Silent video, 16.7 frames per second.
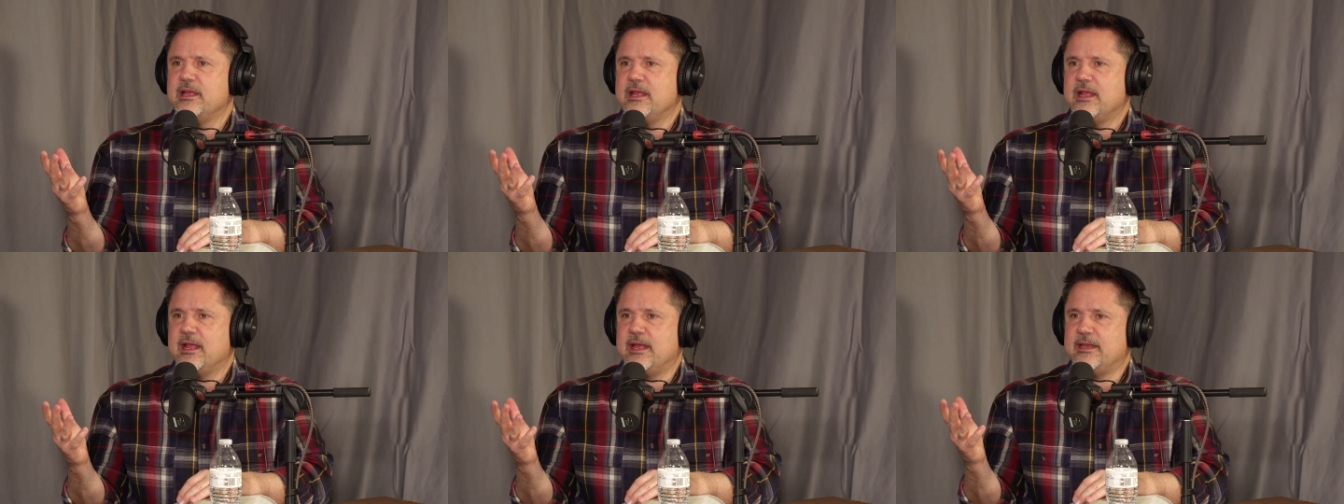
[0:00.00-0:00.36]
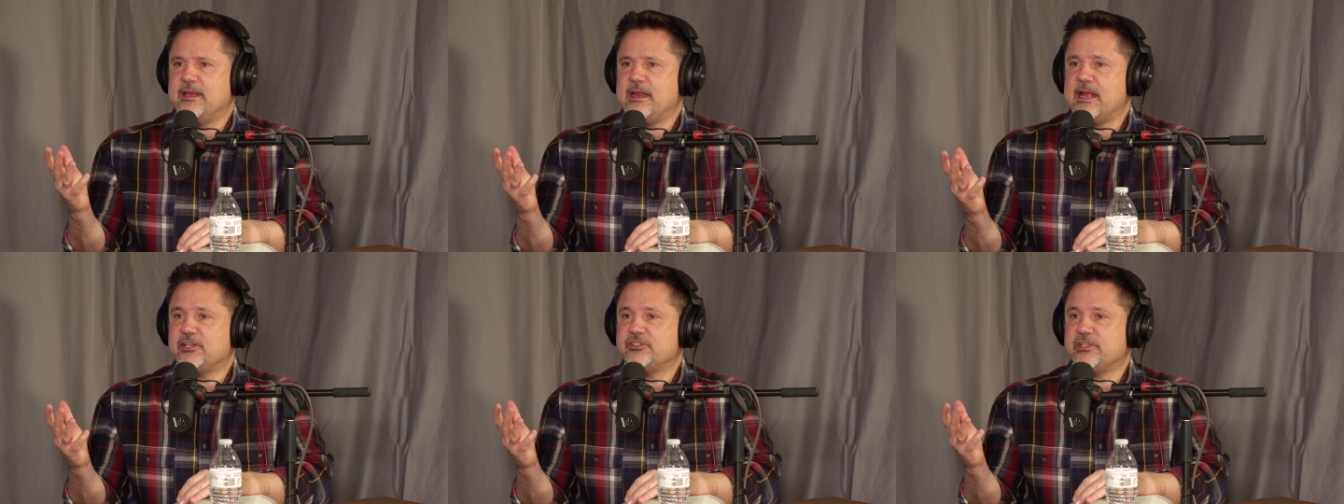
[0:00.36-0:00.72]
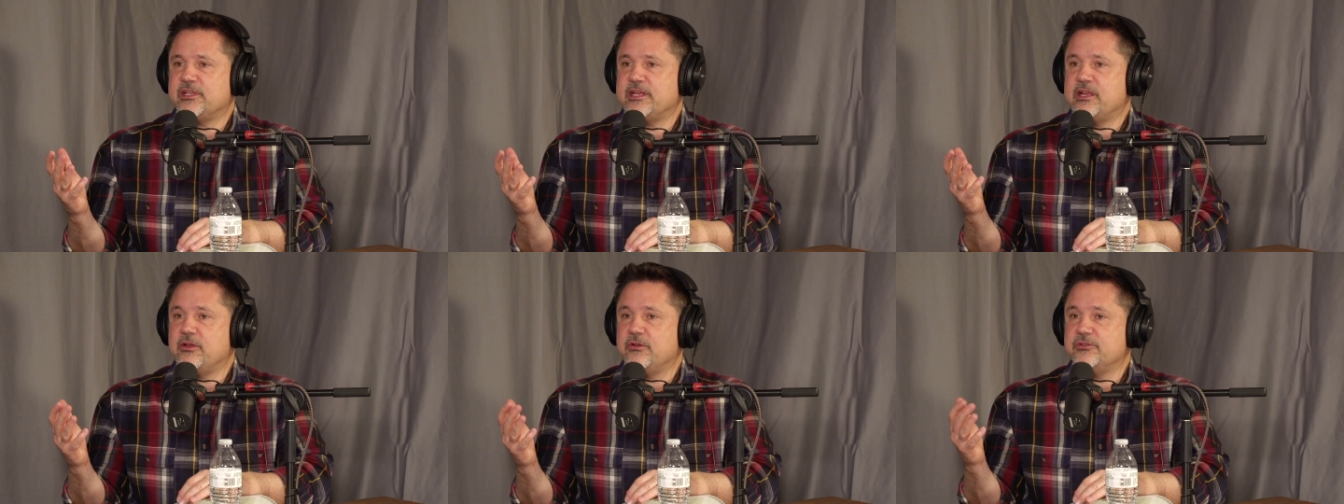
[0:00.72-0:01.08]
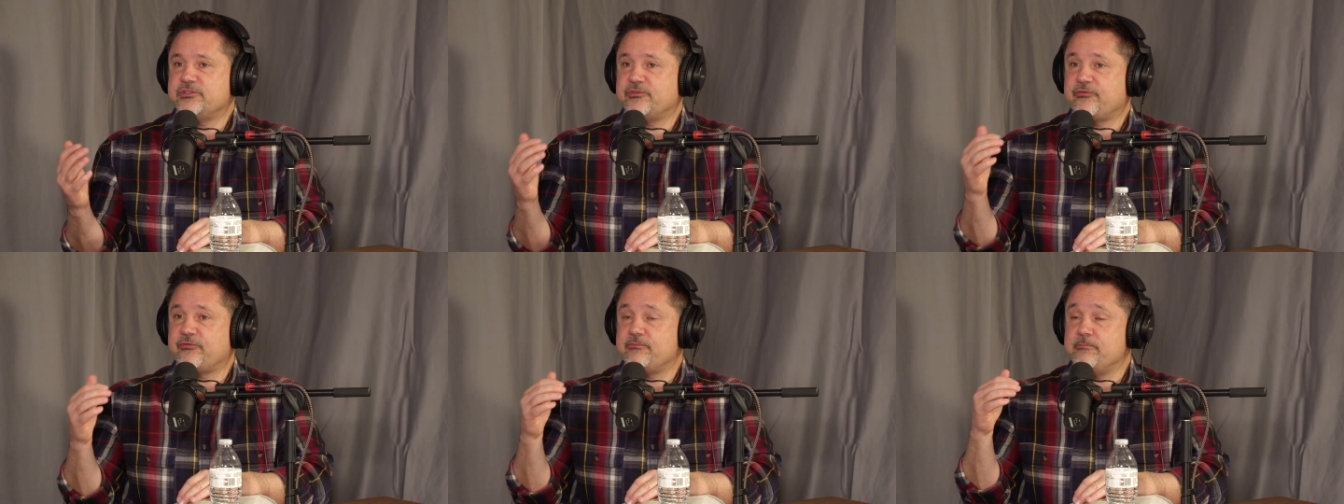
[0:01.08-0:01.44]
and it actually
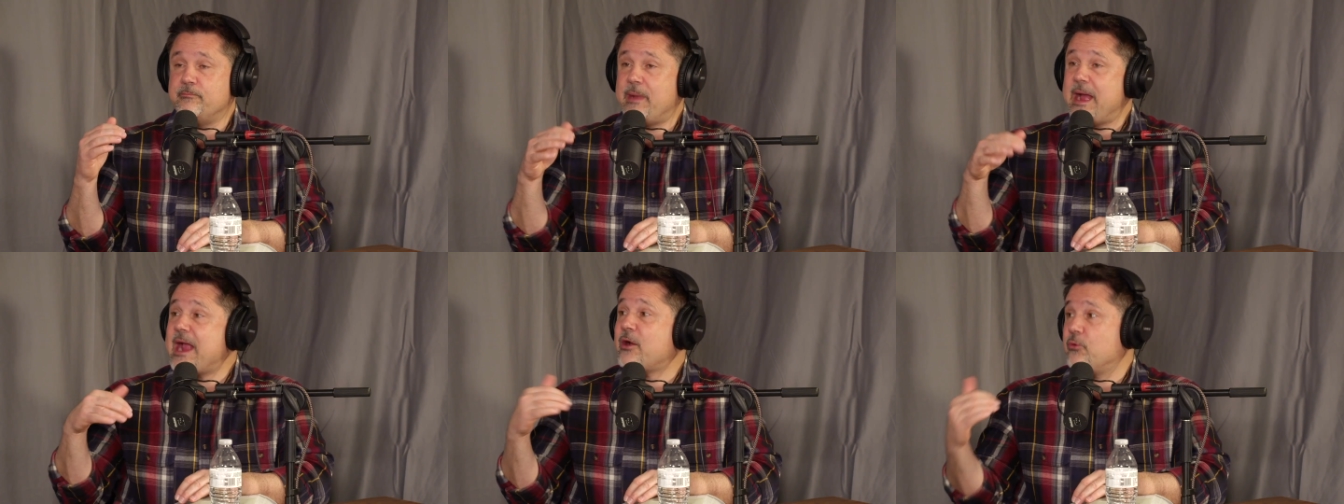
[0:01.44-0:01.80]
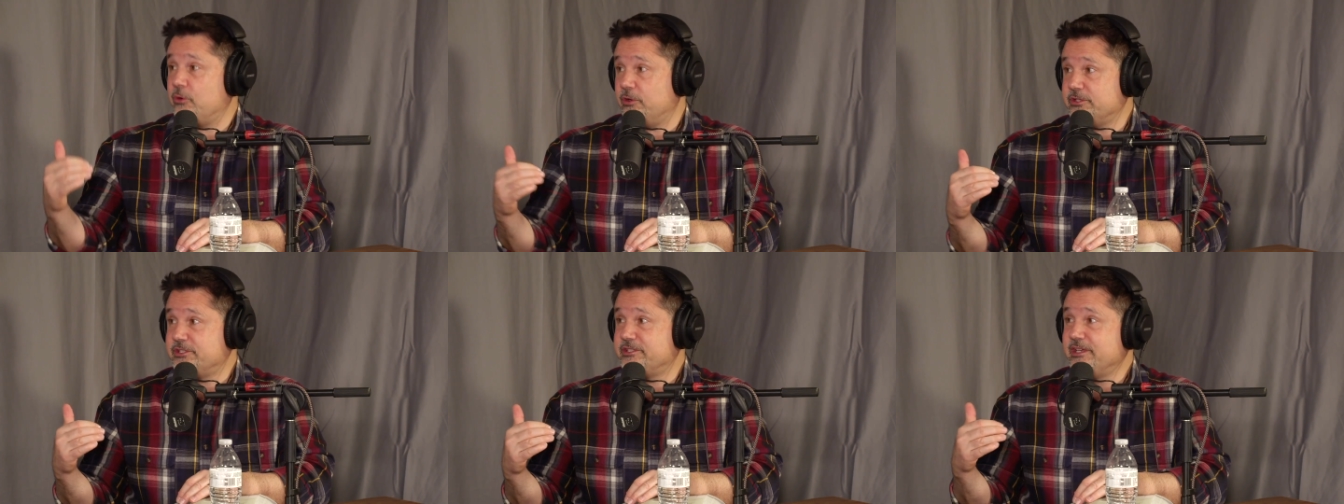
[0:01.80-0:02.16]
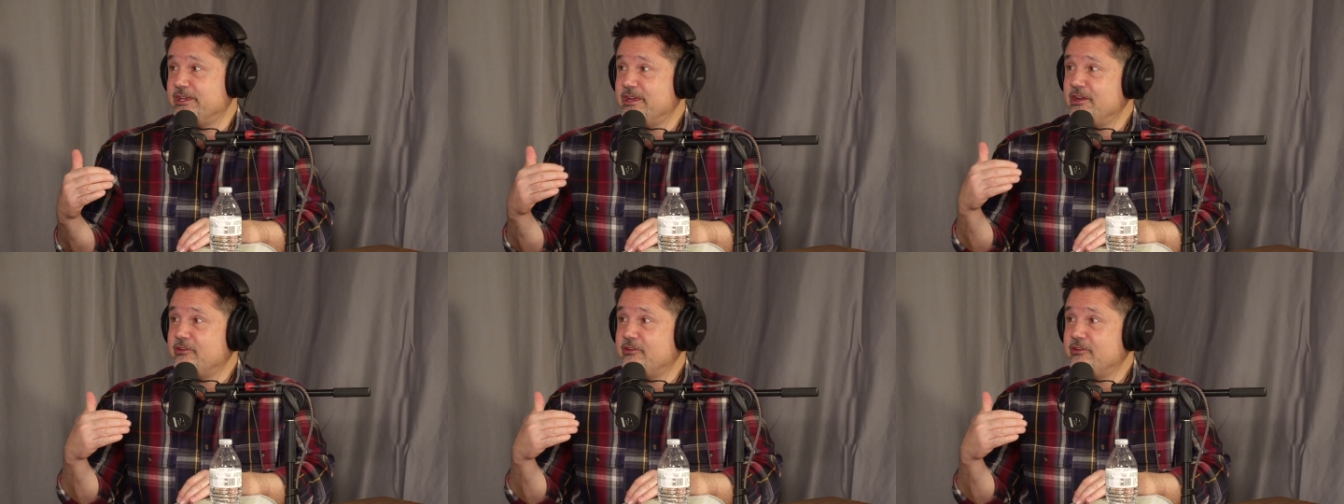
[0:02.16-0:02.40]
goes backwards